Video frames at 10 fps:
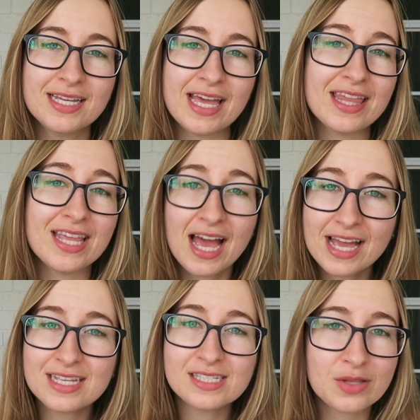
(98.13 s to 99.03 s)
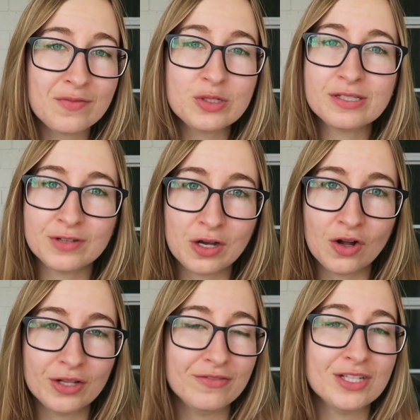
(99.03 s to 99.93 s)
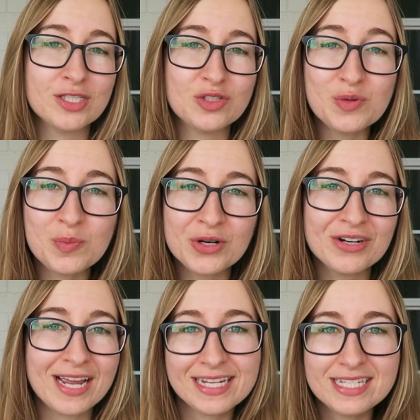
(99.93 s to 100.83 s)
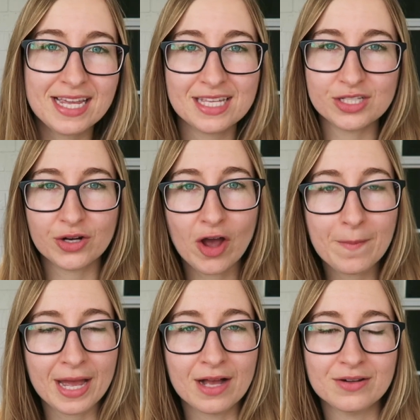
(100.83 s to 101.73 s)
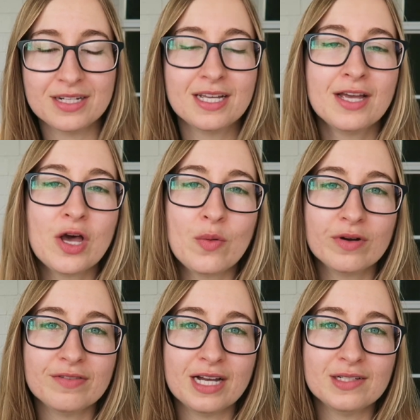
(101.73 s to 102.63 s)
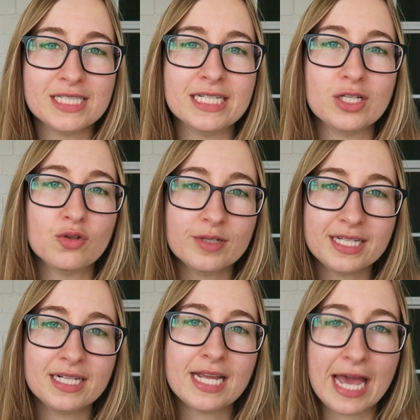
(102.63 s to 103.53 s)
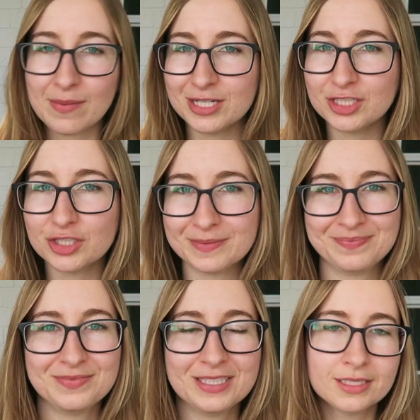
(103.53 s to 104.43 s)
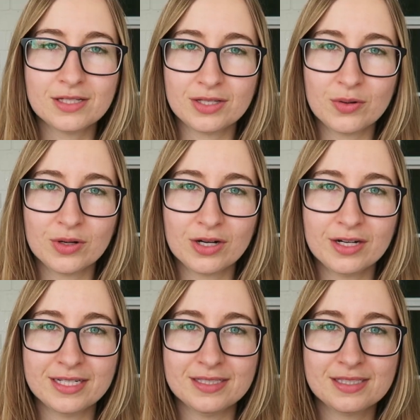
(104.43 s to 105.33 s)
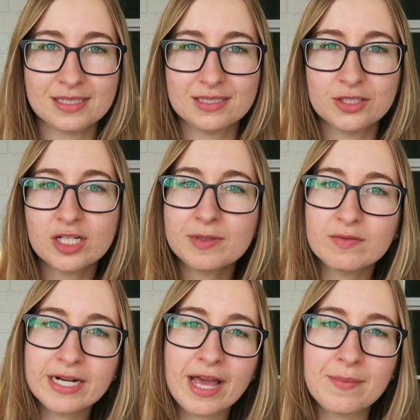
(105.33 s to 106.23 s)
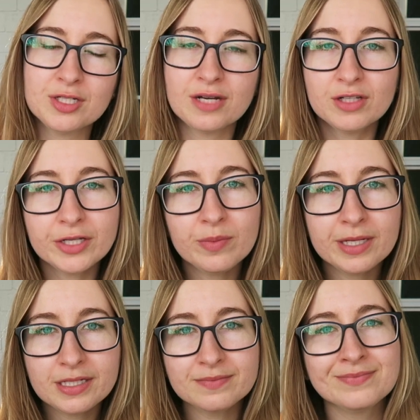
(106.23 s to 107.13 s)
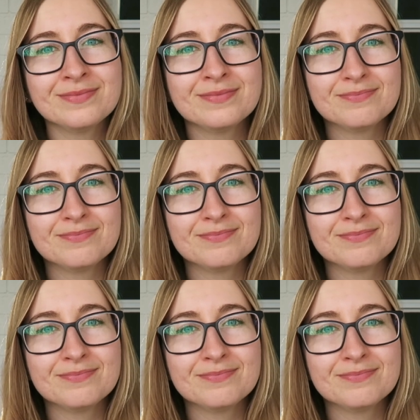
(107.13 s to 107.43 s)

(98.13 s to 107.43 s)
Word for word: And the highest levels of all of this super anti-cancer compound were found in green cabbage. So the order is turnip and red cabbage have a little bit,